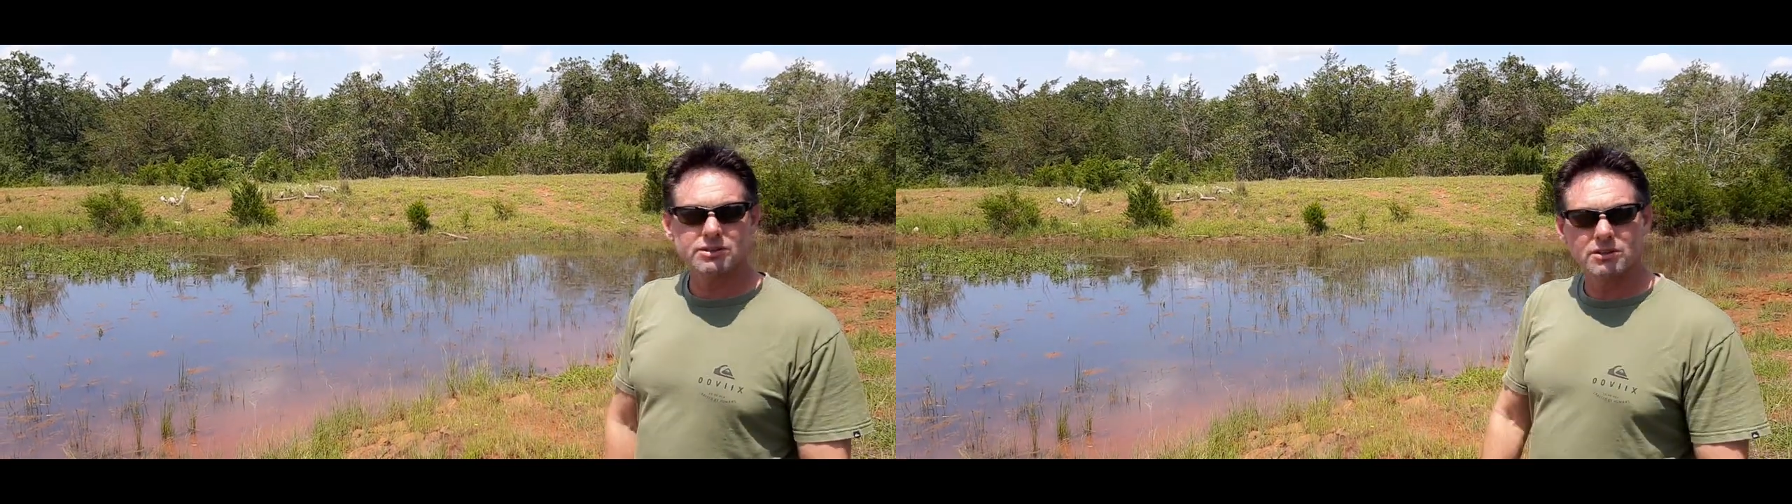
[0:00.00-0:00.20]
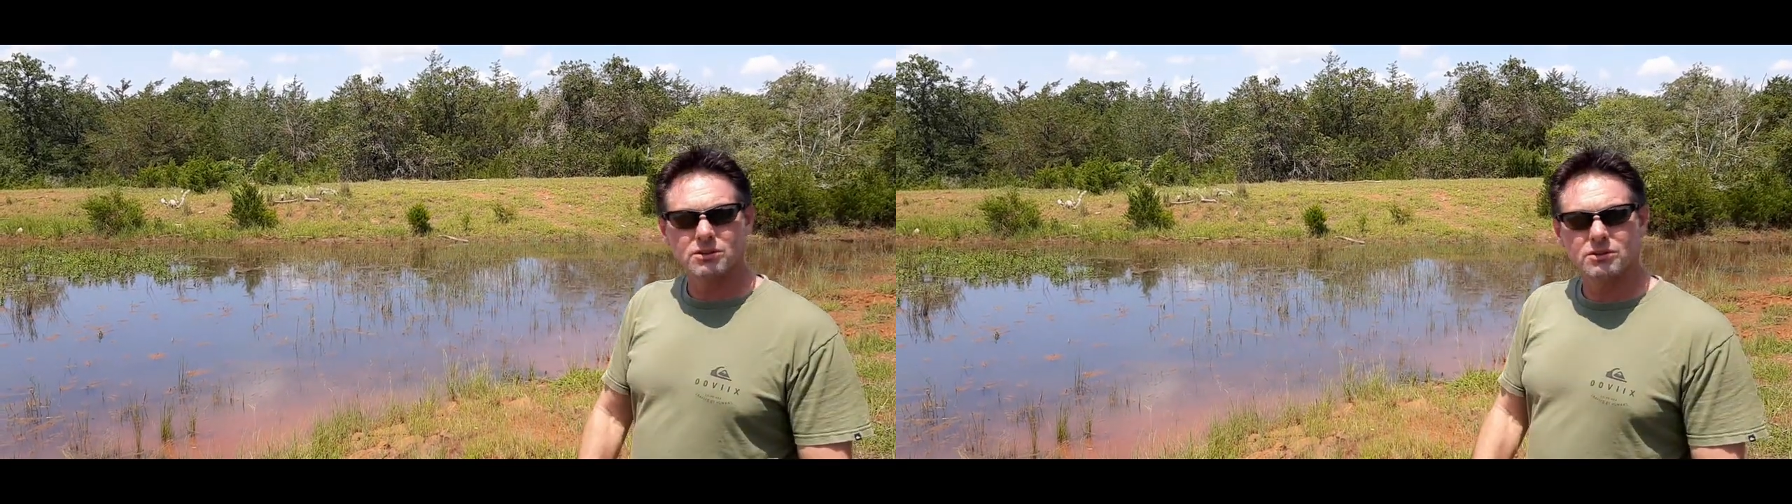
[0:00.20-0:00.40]

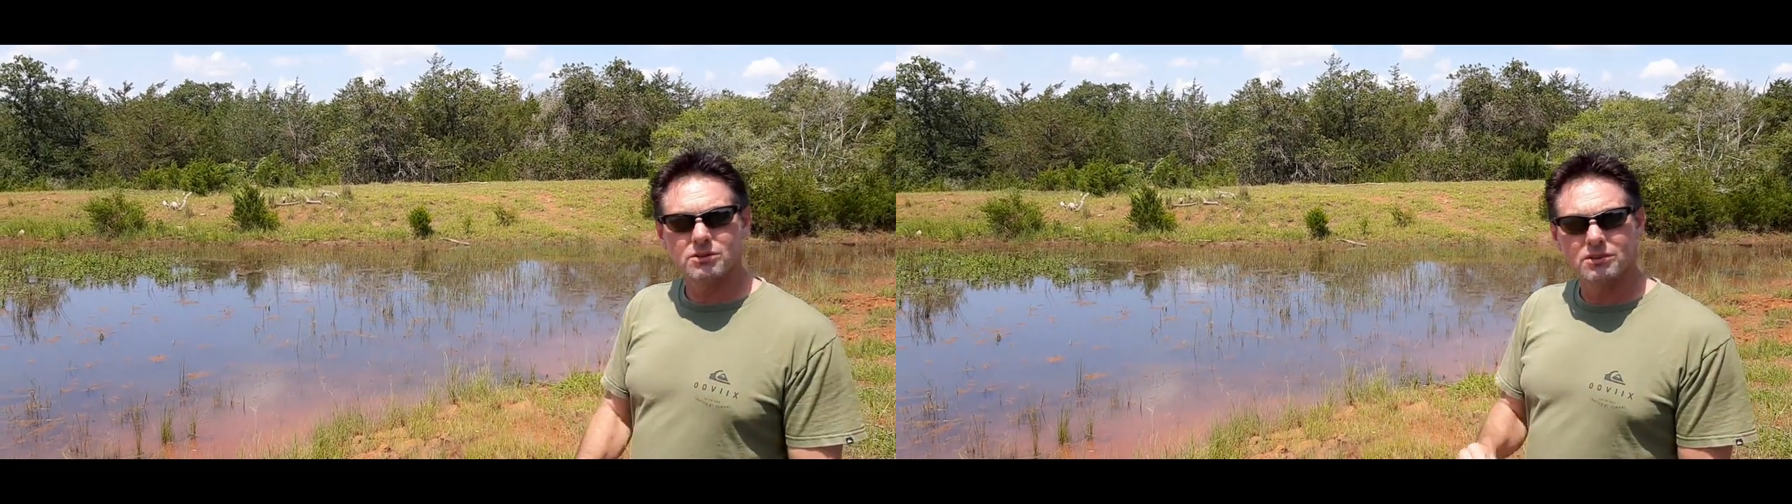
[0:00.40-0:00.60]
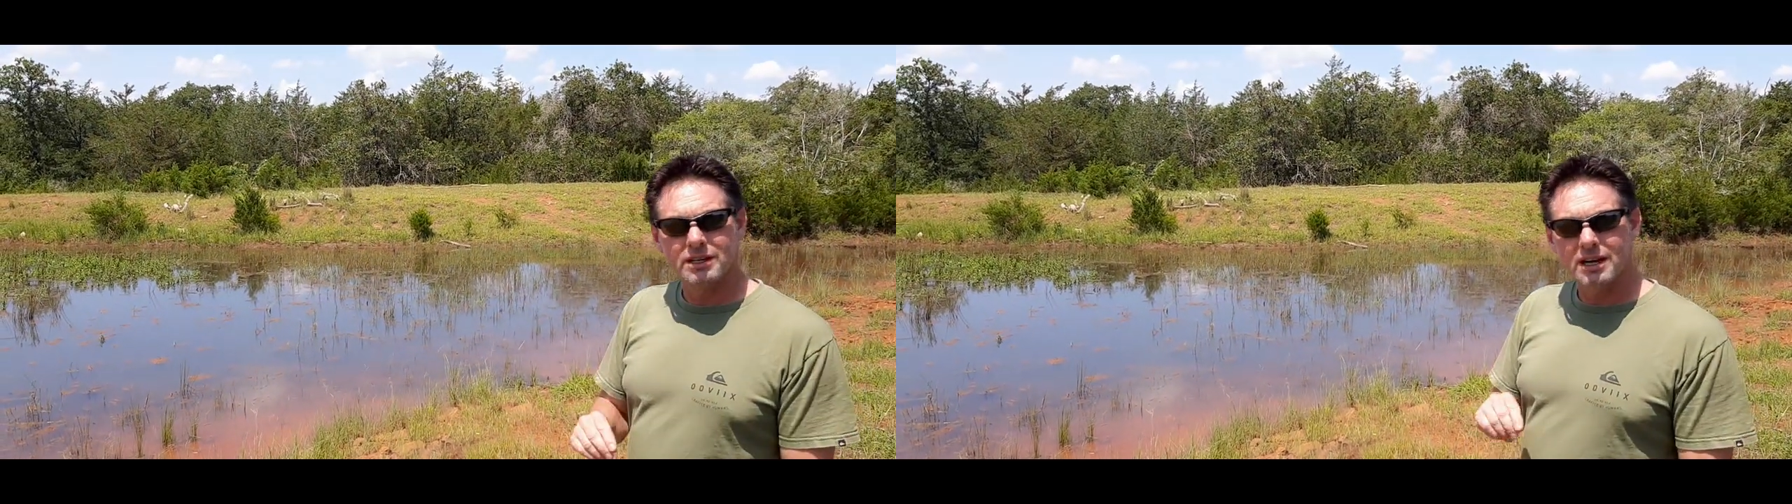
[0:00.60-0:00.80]
So
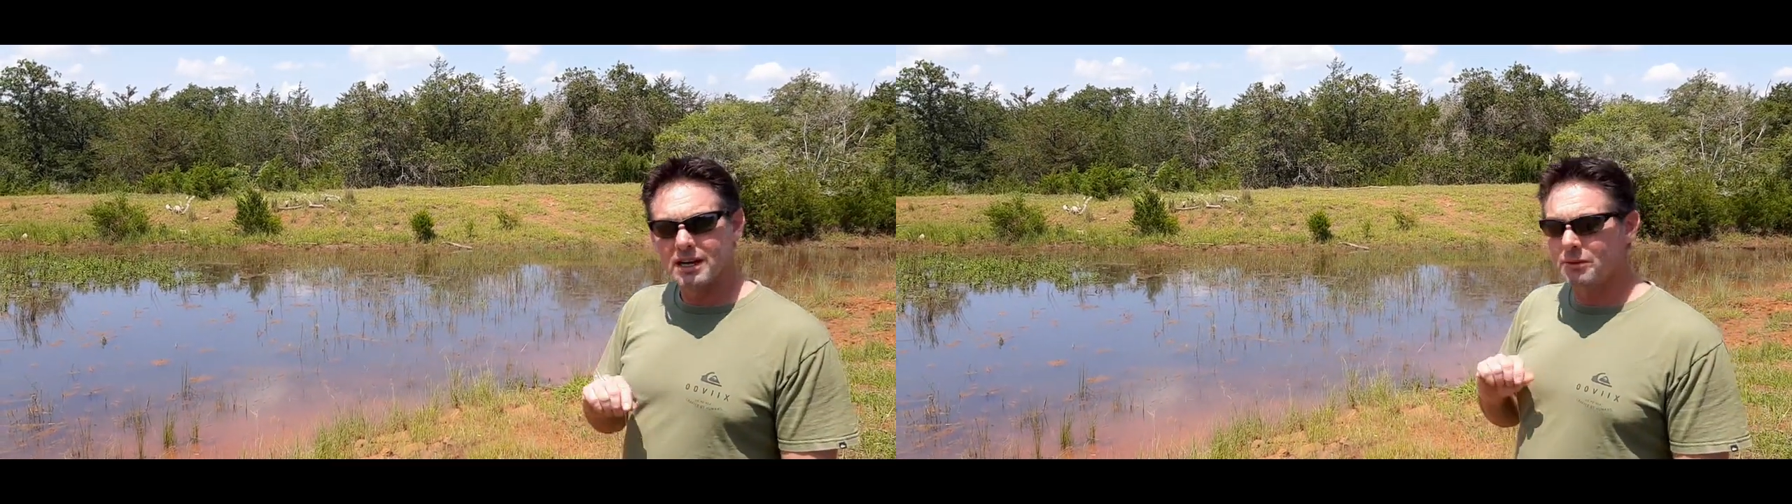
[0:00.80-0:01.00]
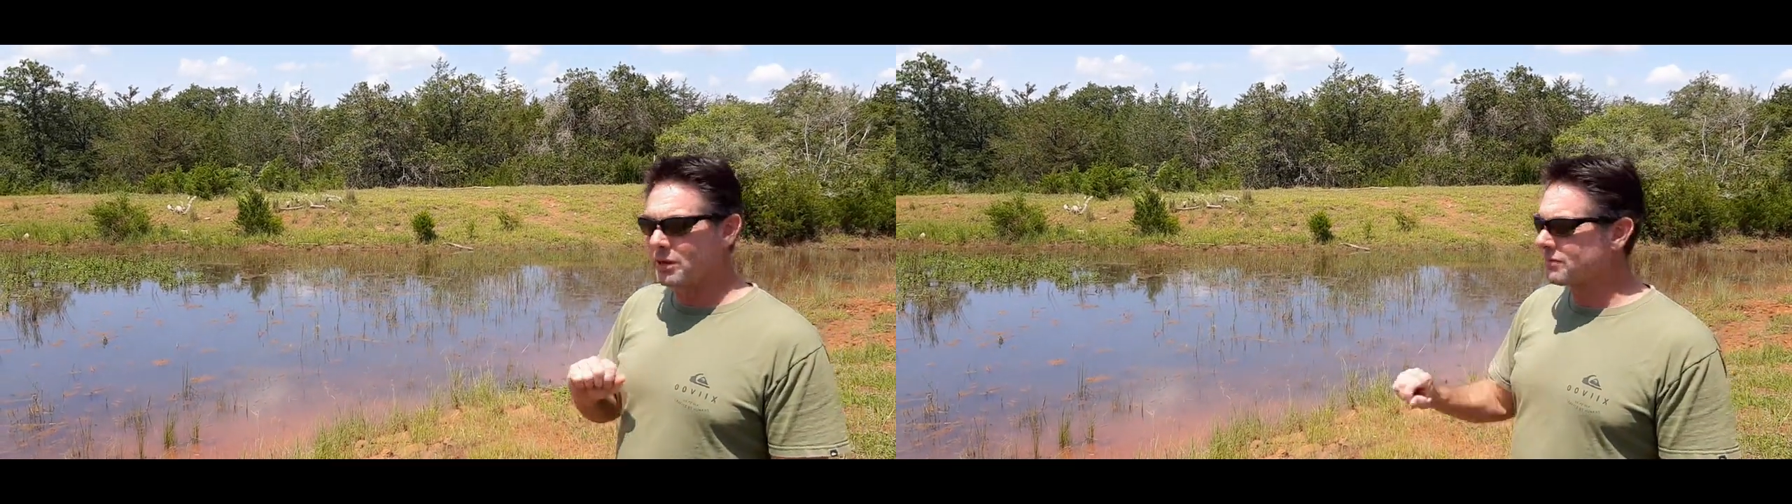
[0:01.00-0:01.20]

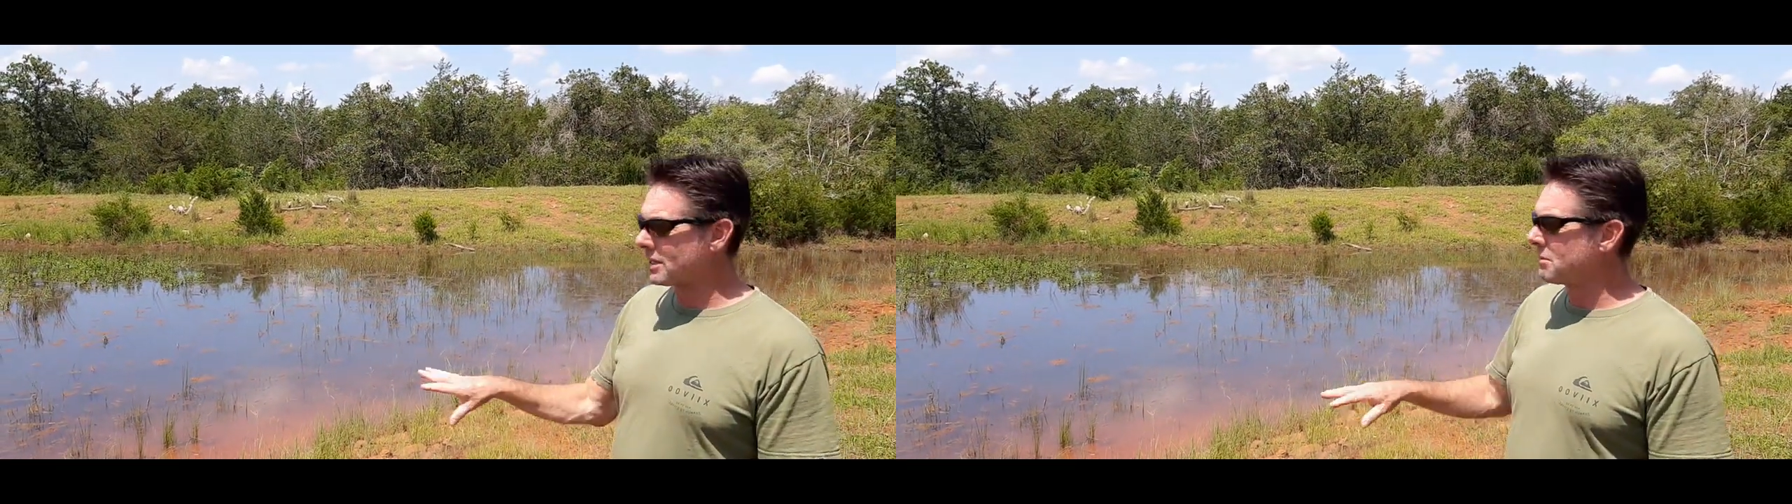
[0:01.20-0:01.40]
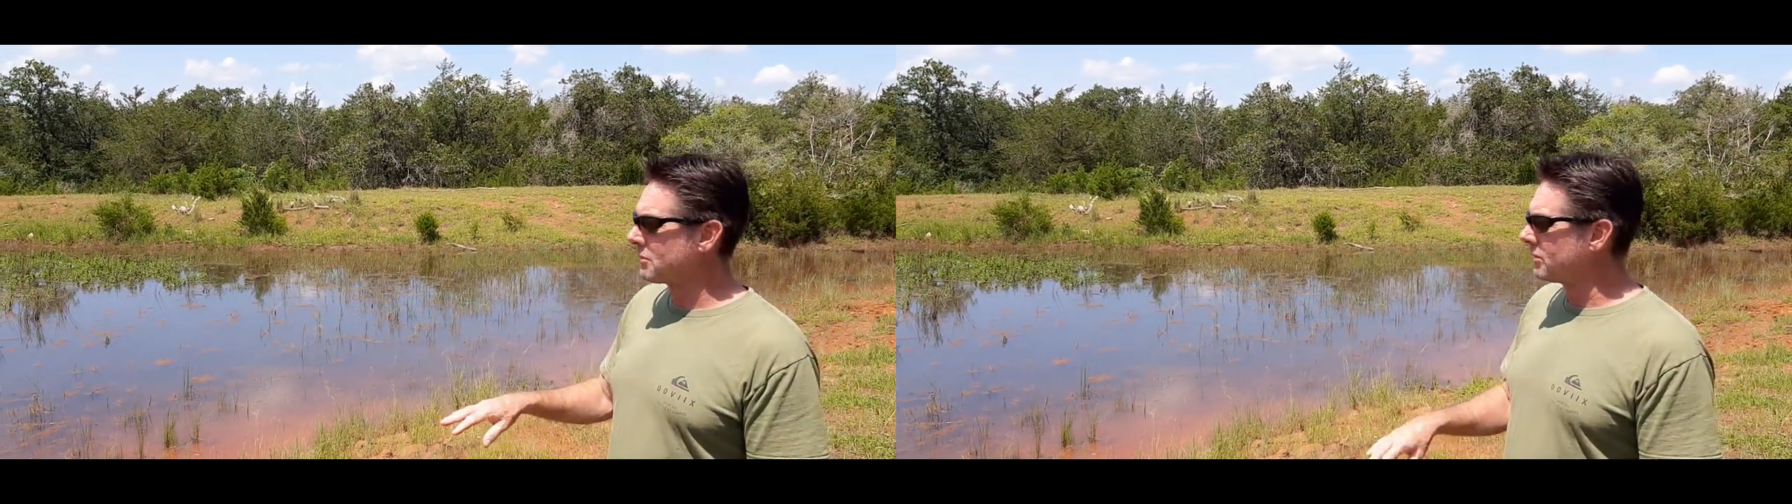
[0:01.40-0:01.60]
we have
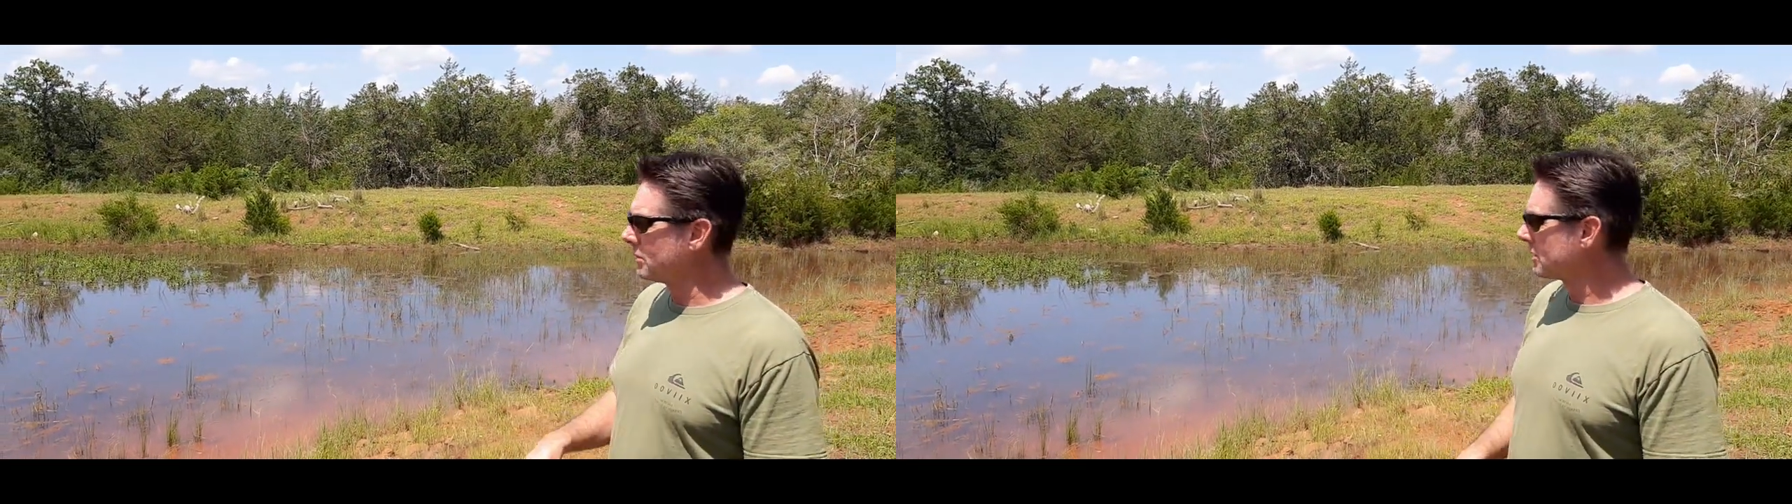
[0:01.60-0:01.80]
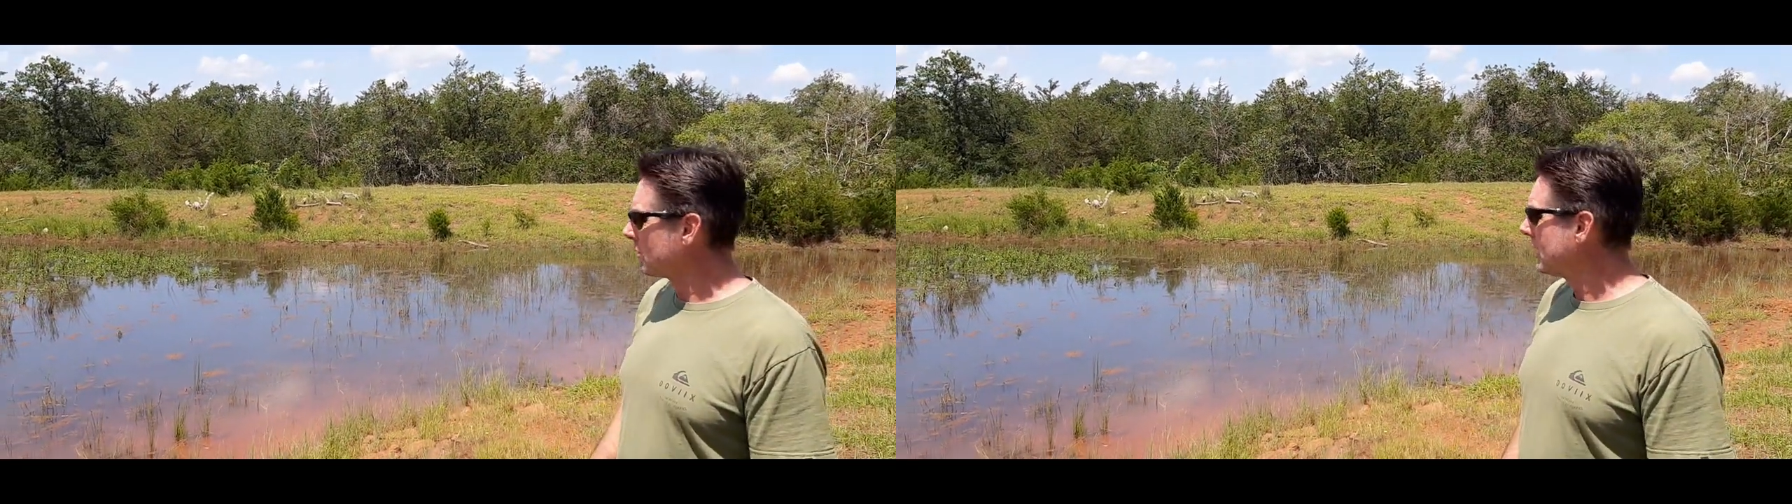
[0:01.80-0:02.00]
to keep it
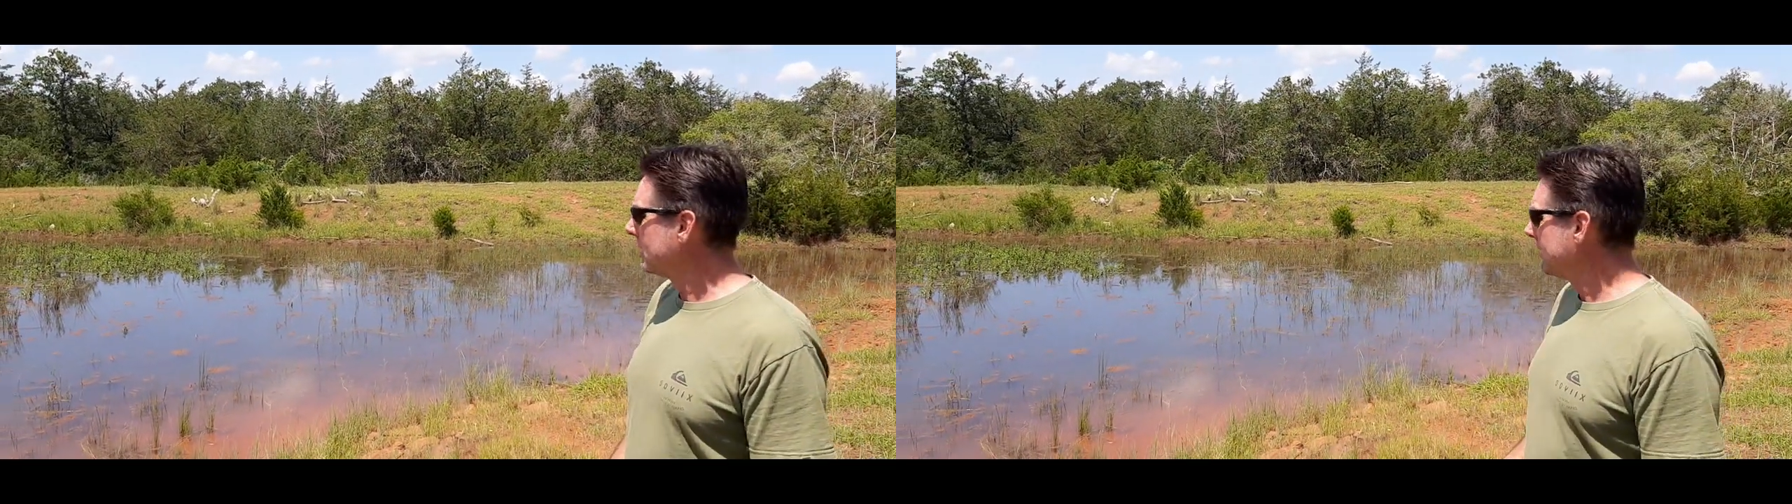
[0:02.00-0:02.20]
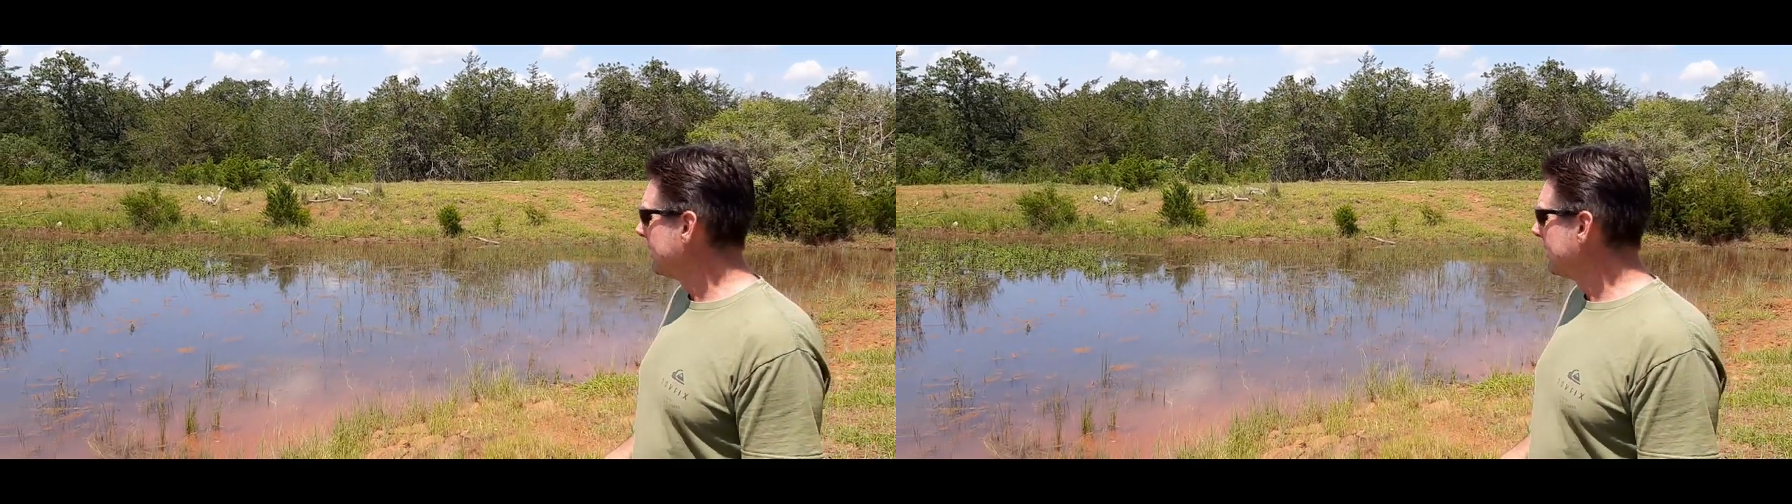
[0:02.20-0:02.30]
full with the well.